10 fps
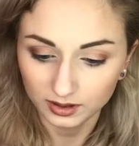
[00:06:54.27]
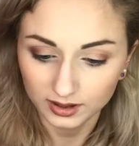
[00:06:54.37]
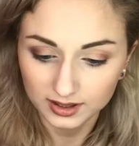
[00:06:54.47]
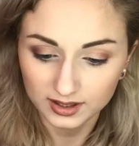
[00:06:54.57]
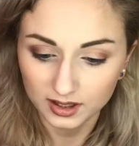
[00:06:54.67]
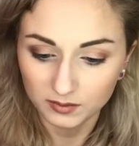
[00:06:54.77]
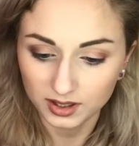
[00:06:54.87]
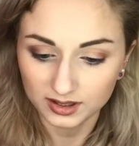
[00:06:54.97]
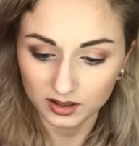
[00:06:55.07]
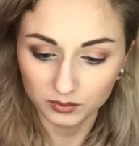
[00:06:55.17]
Like I said,
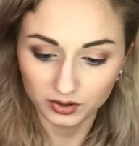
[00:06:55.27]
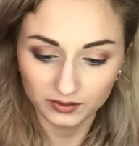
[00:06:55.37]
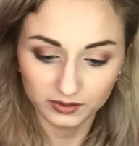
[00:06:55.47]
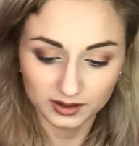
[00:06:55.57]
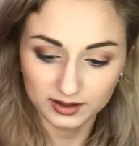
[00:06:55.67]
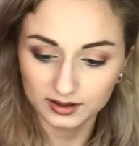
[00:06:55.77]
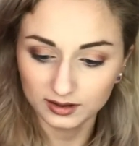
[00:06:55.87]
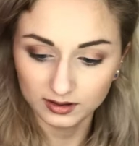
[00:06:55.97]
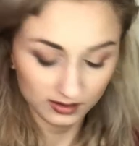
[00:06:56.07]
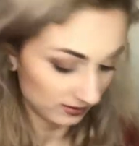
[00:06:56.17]
based on preference,
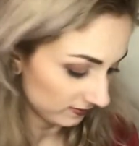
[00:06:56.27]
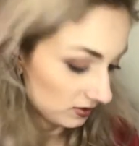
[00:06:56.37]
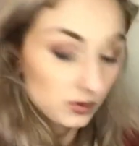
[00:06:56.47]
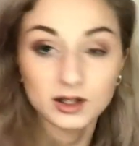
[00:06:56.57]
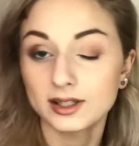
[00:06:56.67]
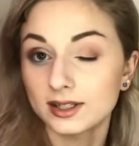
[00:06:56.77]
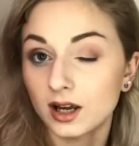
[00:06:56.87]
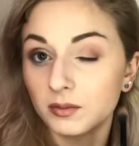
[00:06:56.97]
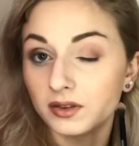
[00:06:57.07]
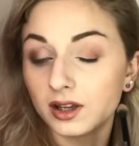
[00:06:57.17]
you want to
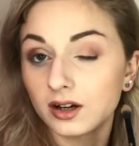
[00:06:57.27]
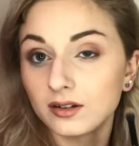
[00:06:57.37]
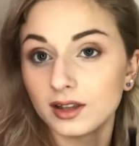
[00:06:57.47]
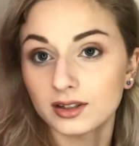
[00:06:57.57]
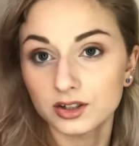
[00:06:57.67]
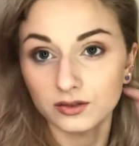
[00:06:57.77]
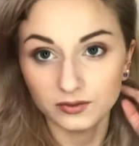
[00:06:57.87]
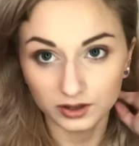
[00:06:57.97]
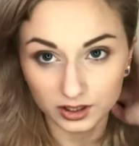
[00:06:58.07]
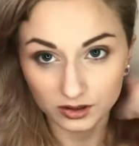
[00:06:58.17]
stop it there, and that's good
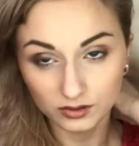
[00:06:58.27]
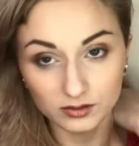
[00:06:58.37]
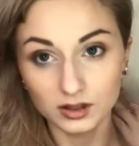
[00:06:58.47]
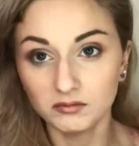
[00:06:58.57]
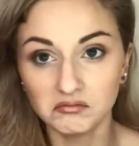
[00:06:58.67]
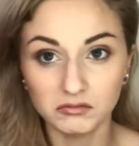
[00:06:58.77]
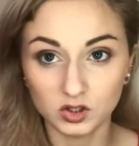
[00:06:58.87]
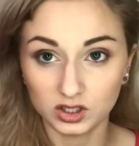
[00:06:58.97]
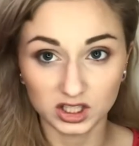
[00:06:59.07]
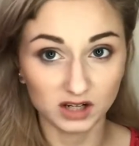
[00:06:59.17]
for you.
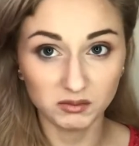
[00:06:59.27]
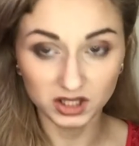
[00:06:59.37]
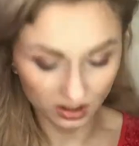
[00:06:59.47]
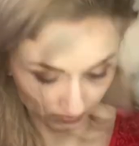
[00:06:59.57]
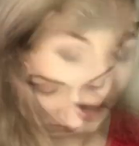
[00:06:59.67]
You can stop it there.